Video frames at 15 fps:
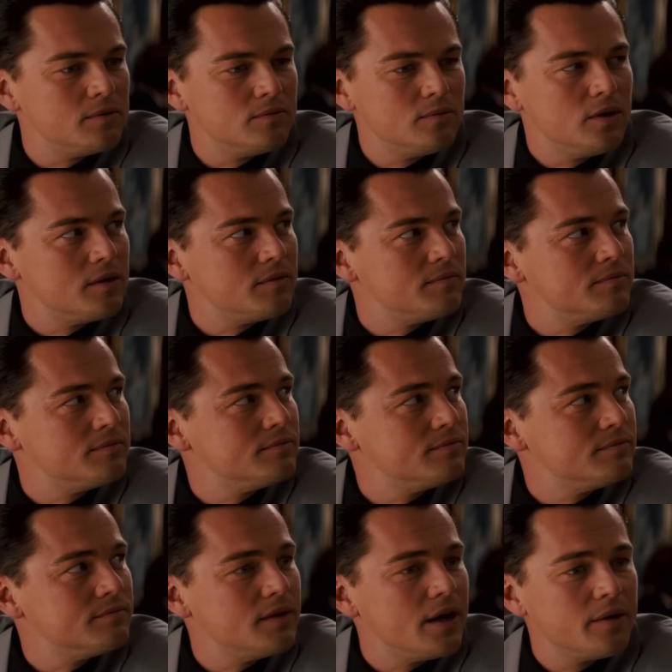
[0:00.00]
of Wall Street
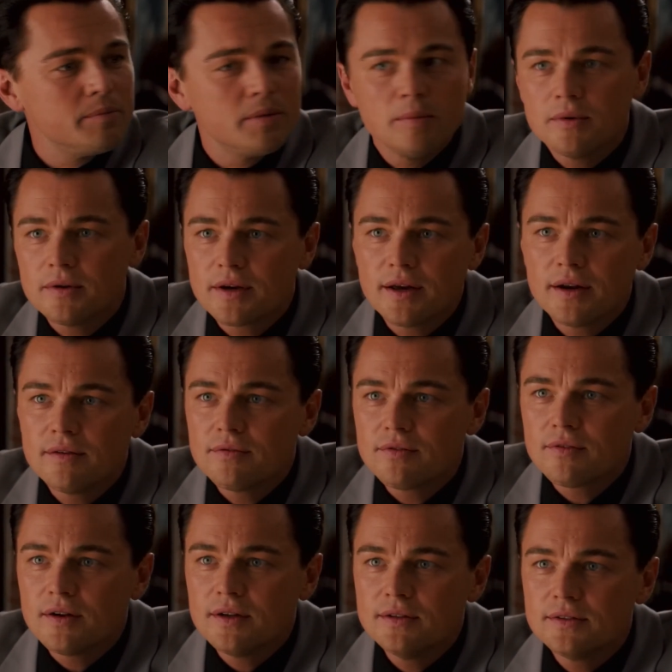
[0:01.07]
is another good
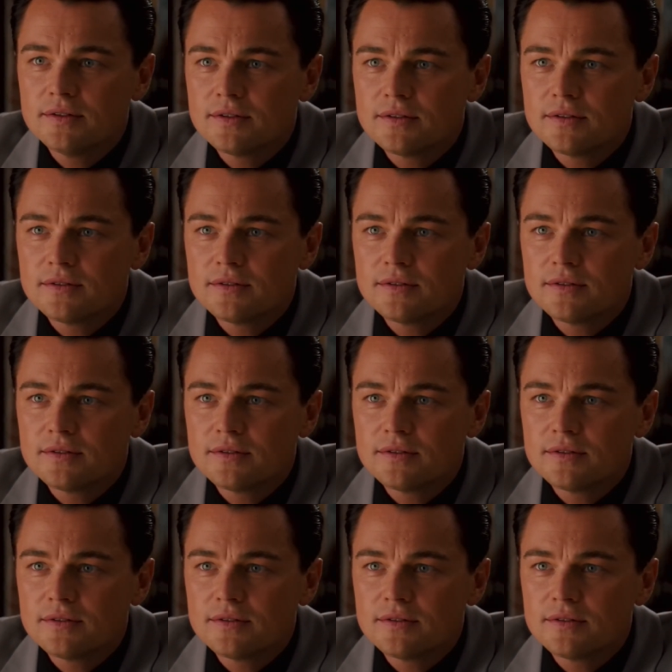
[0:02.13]
example of a